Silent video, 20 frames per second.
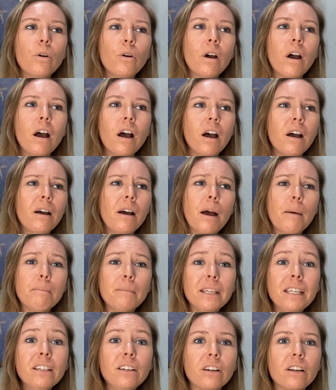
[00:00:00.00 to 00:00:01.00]
a
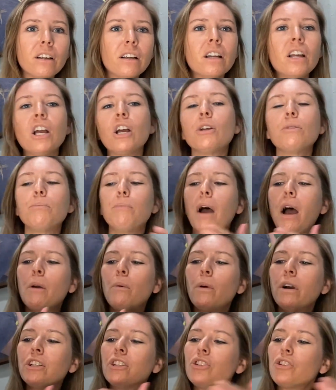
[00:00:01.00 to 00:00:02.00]
meter. I
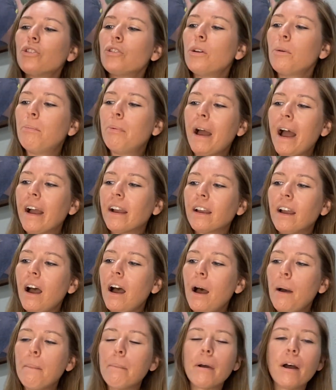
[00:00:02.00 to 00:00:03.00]
want you to back
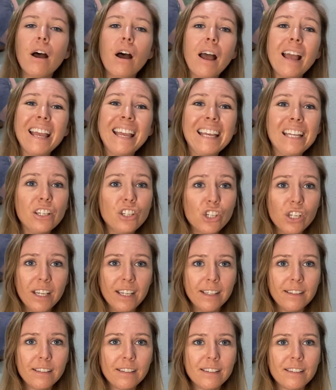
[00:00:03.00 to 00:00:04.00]
up
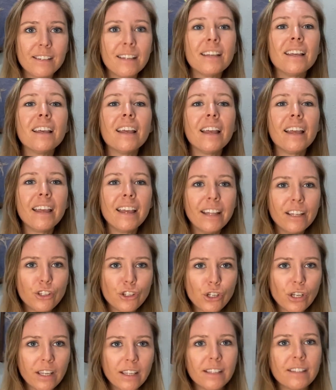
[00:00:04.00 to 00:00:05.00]
inches,
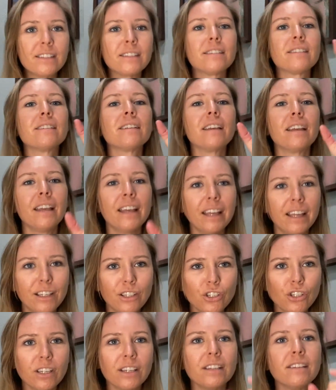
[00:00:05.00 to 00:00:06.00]
inches,
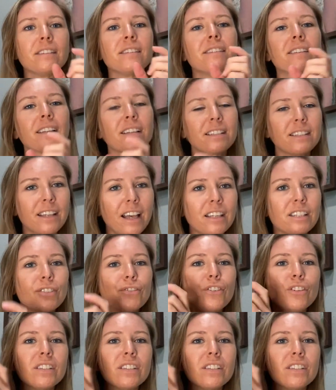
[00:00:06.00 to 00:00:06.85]
inches. Successful,